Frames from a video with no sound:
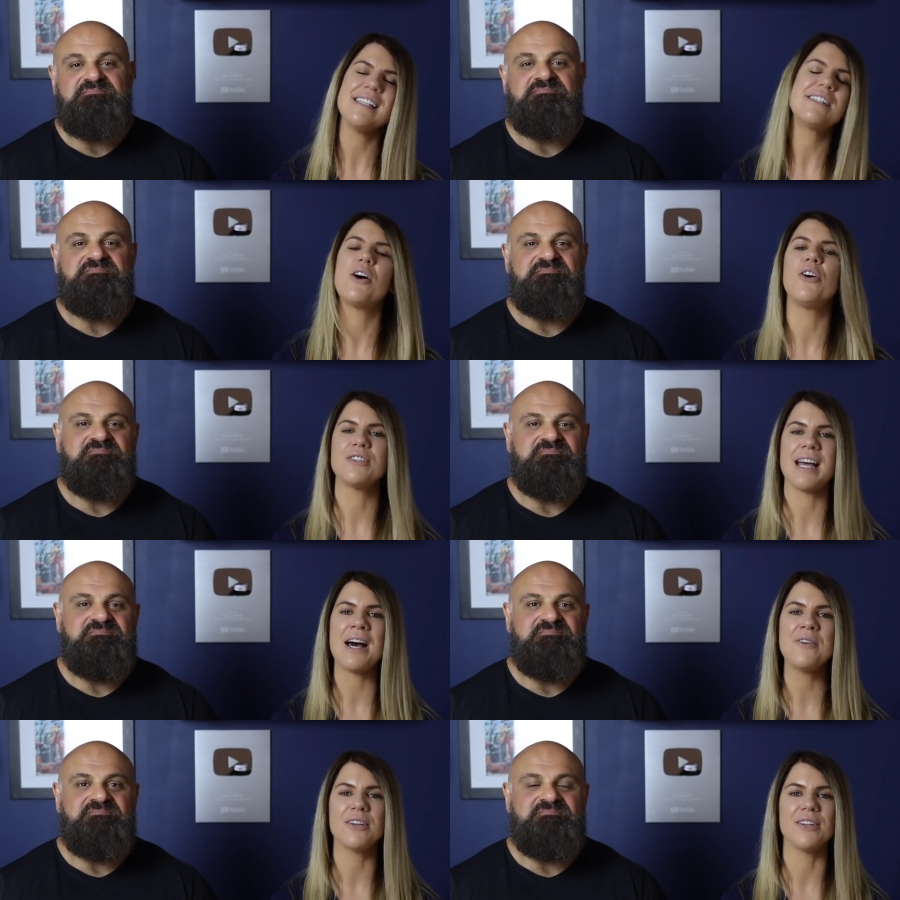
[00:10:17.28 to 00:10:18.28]
Speaker 1: is Odd
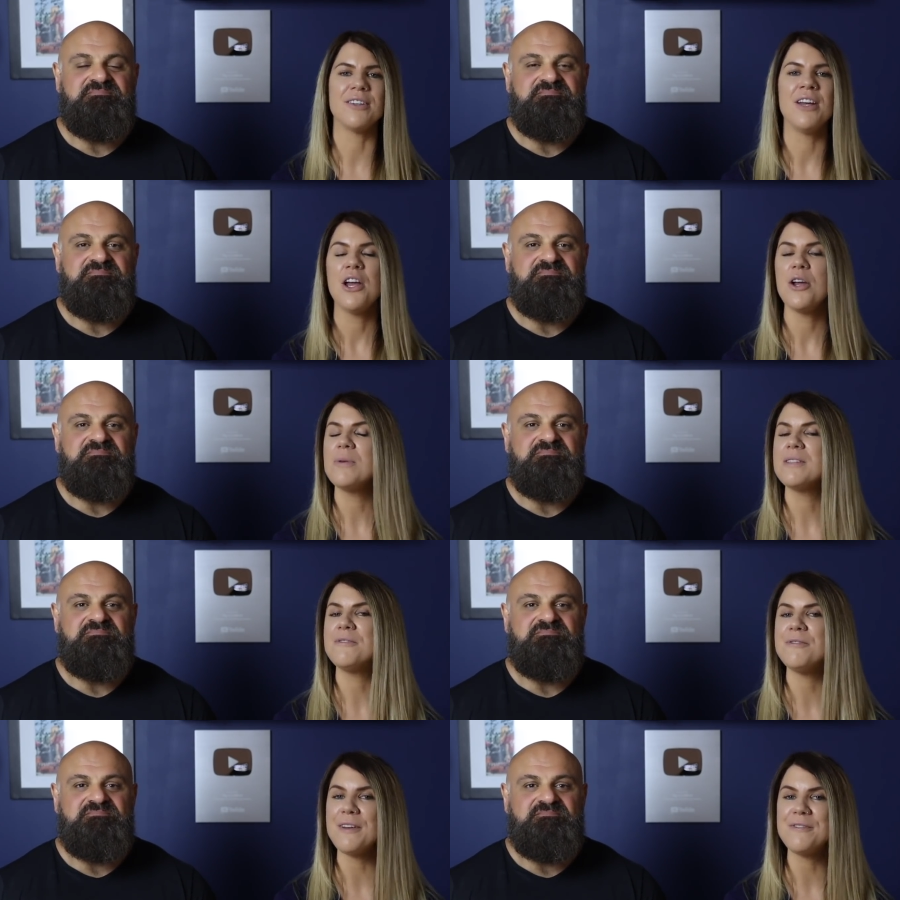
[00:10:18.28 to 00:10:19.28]
Haugen, who was
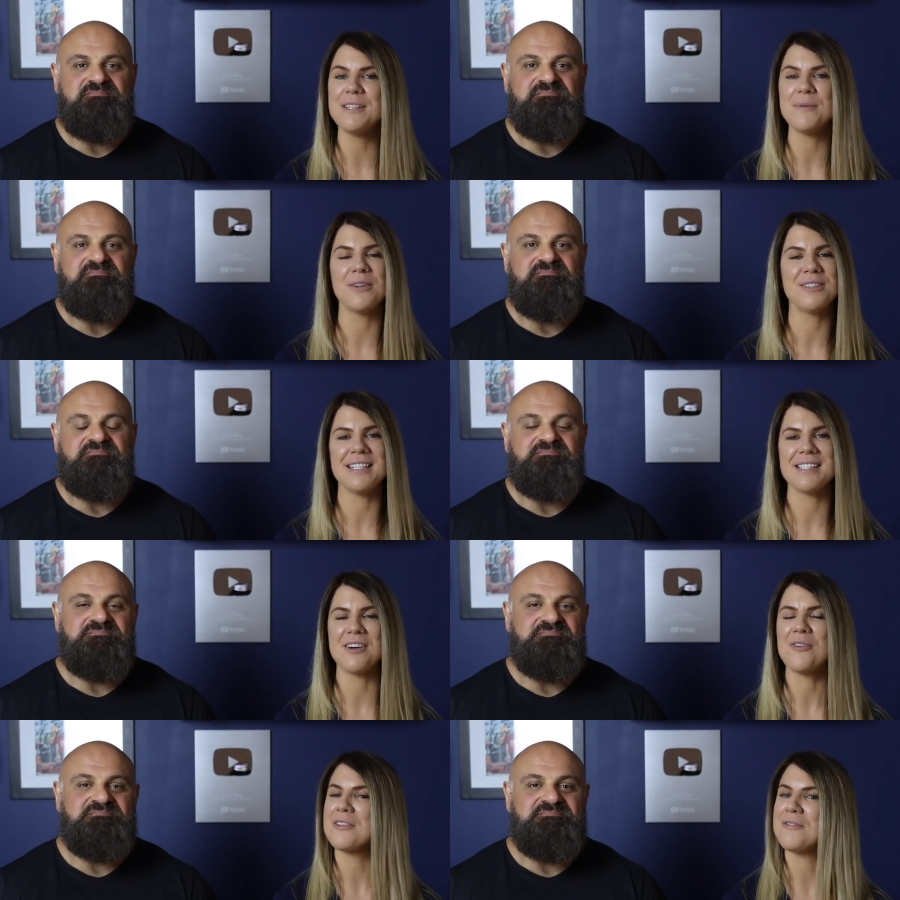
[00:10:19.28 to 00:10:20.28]
51 years
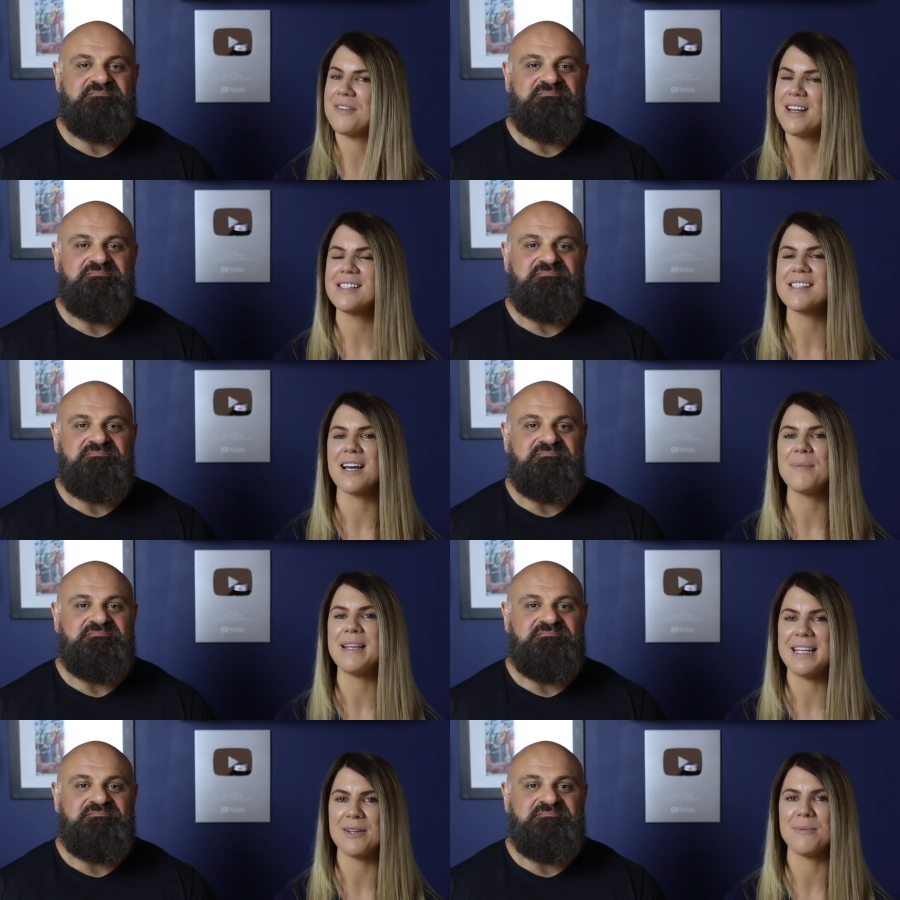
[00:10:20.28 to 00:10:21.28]
old the first time
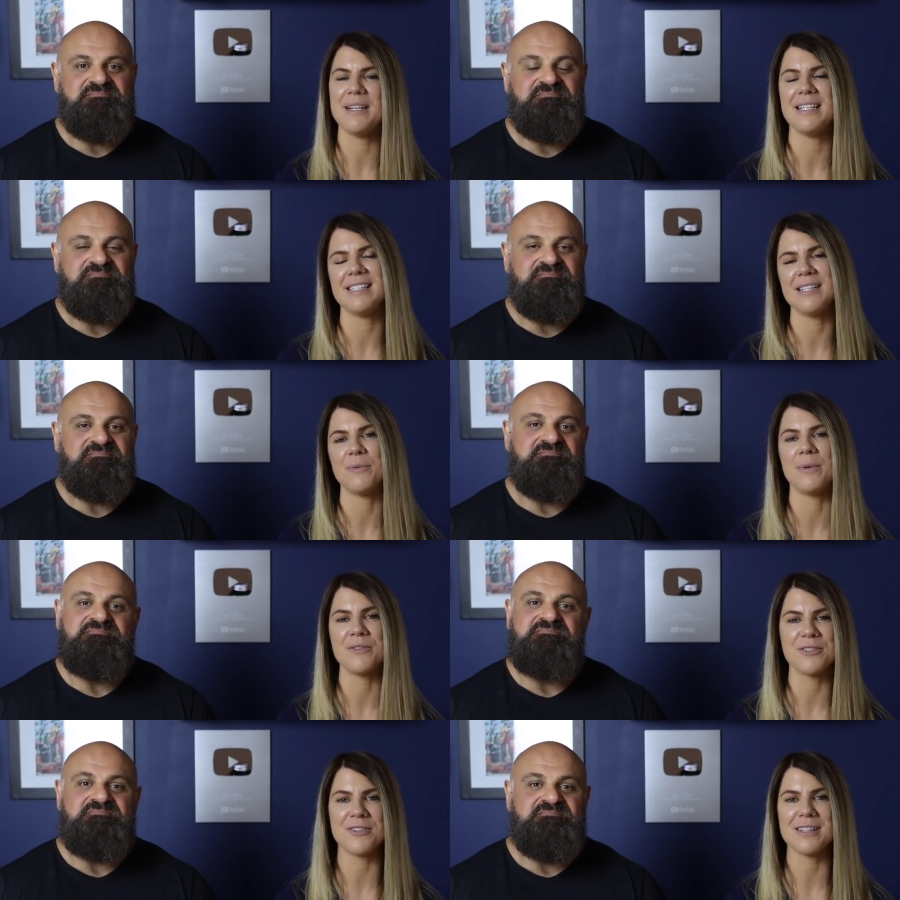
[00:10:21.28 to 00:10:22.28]
he competed at
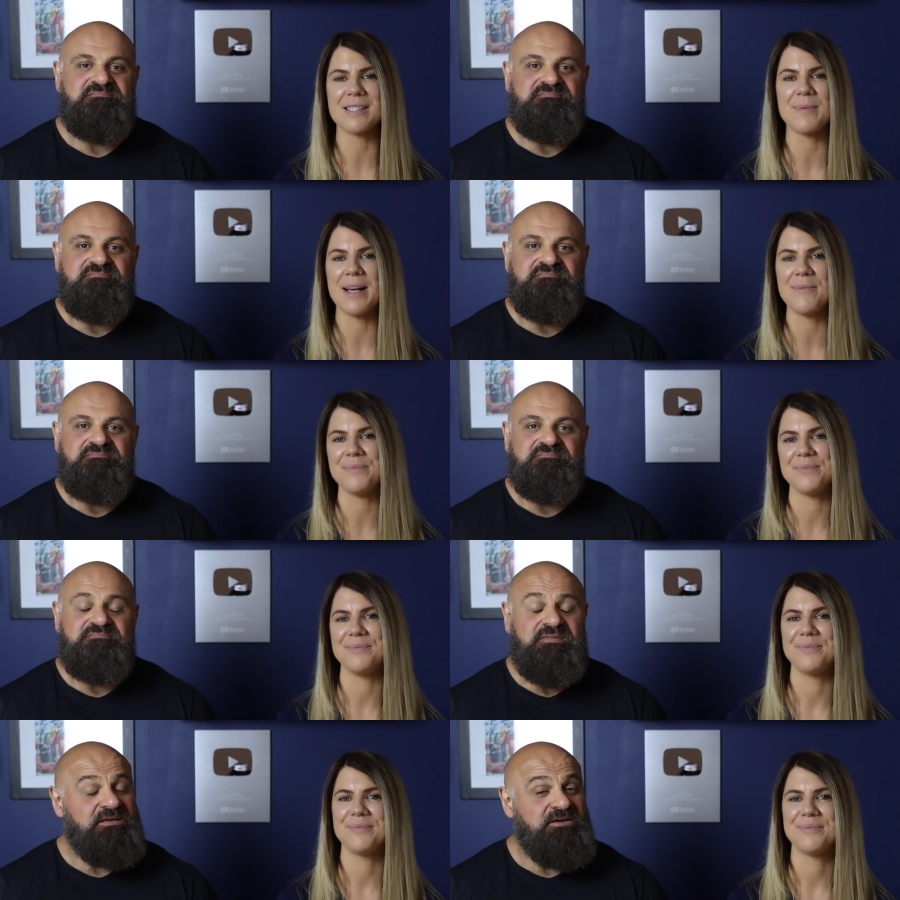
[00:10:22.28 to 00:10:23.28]
World's Strongest Man.
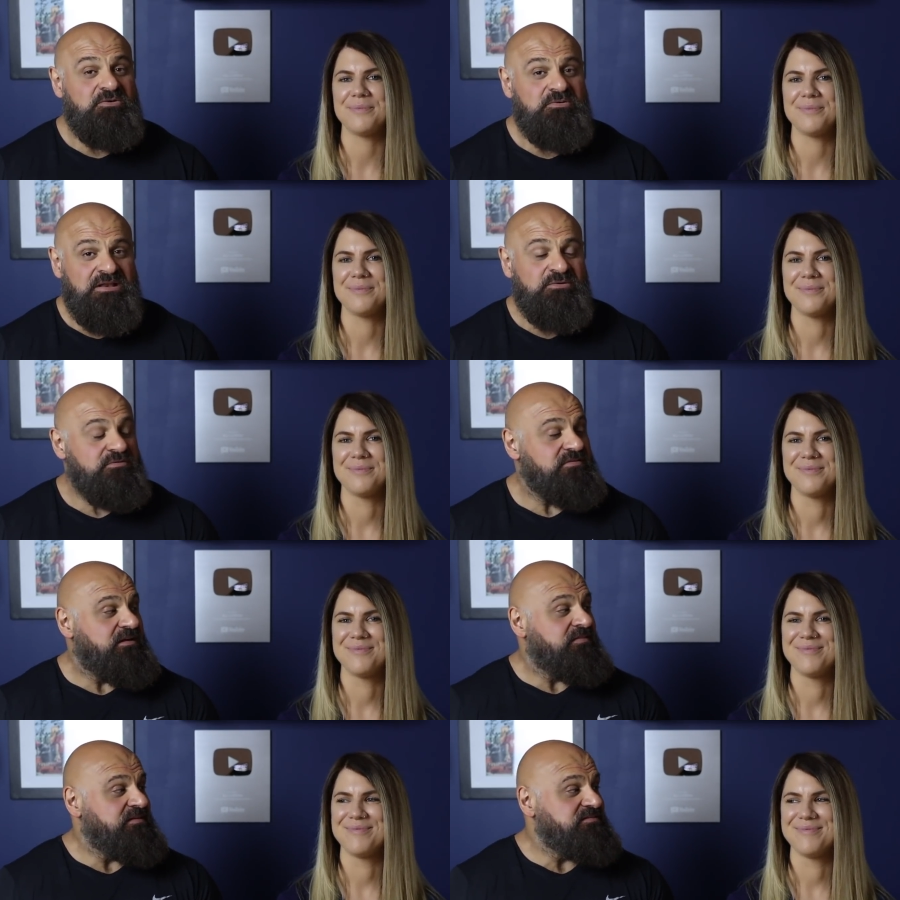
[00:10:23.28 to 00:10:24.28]
Speaker 2: There you go. Anyone
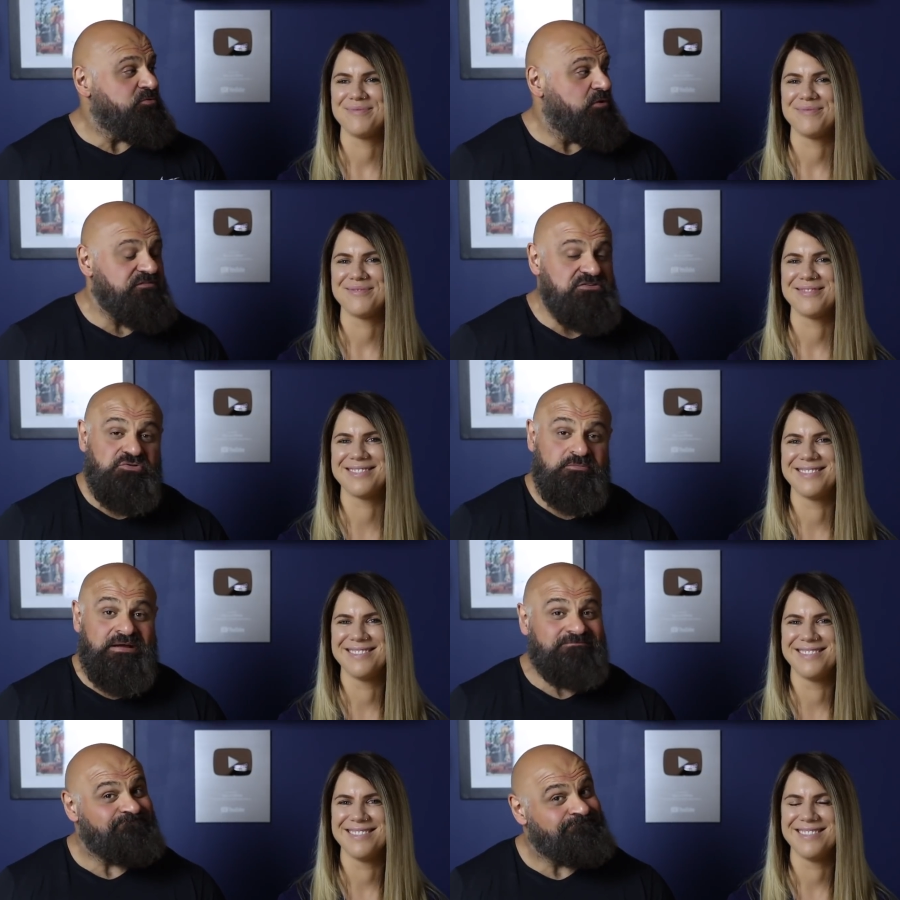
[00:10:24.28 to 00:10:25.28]
thinking they're too old for
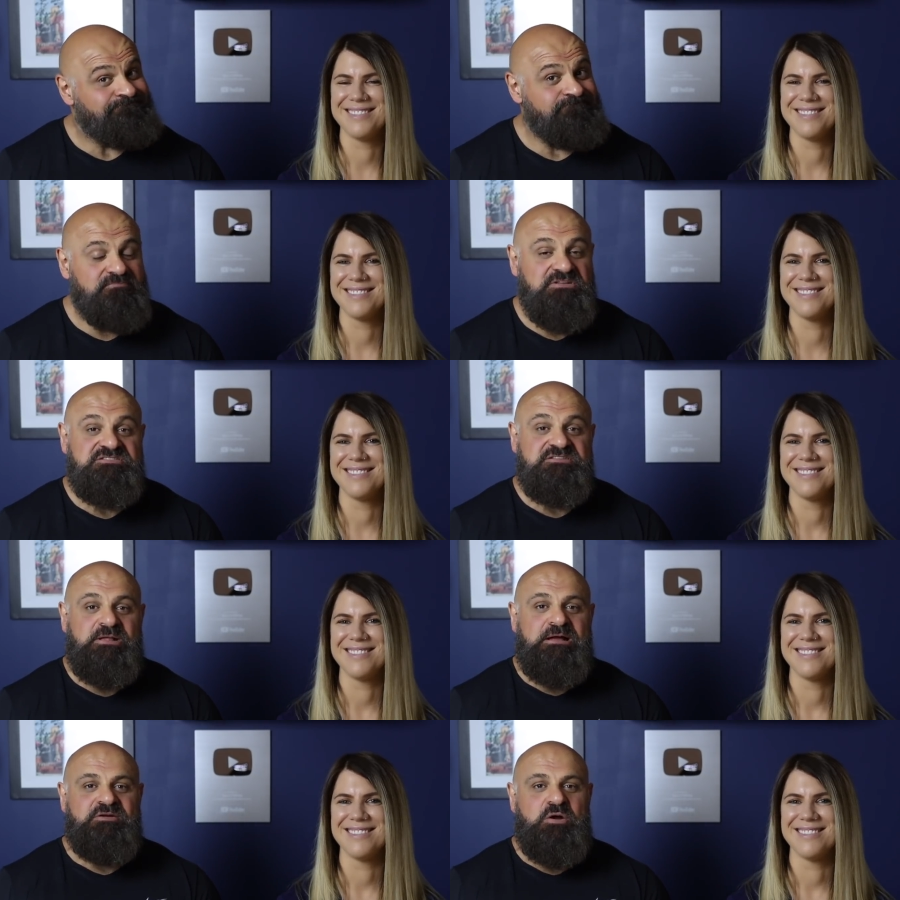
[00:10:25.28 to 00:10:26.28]
strongman? You still
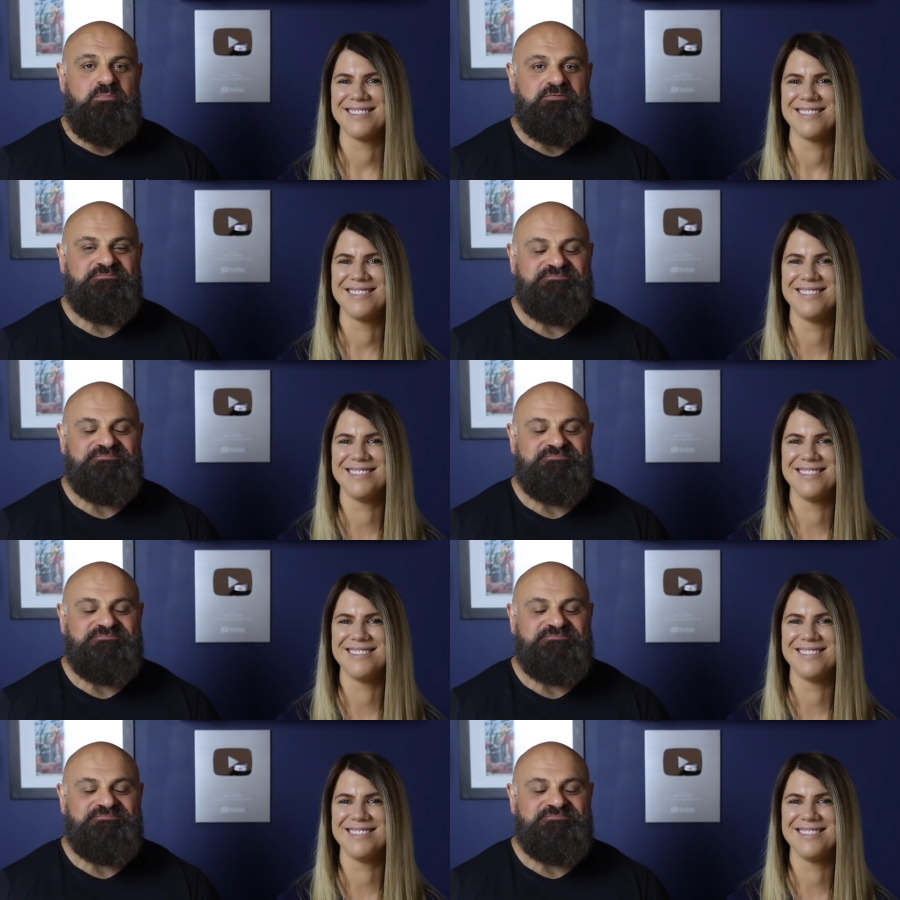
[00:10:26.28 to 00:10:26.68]
have hope.